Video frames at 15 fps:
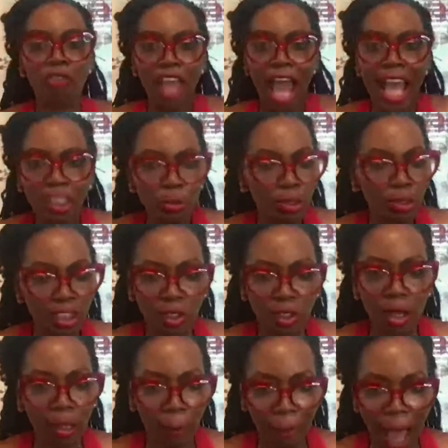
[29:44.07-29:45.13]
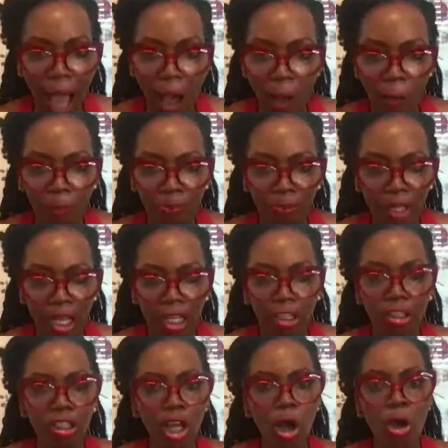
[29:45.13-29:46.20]
That's what it's all about.
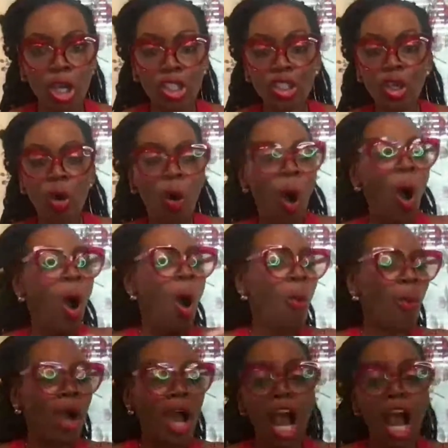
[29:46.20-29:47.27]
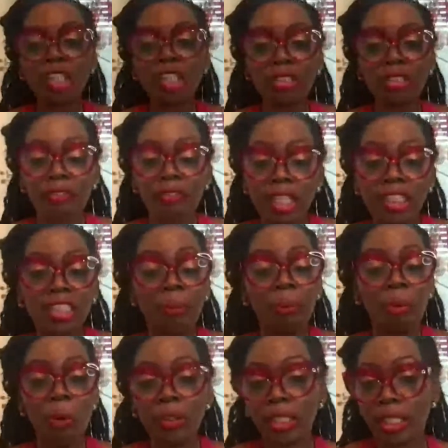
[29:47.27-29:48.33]
And so all 100 of us
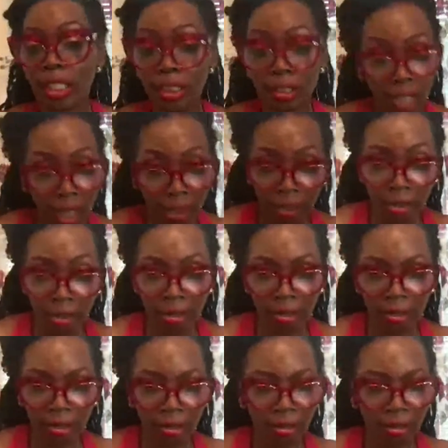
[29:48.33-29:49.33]
supporting each other,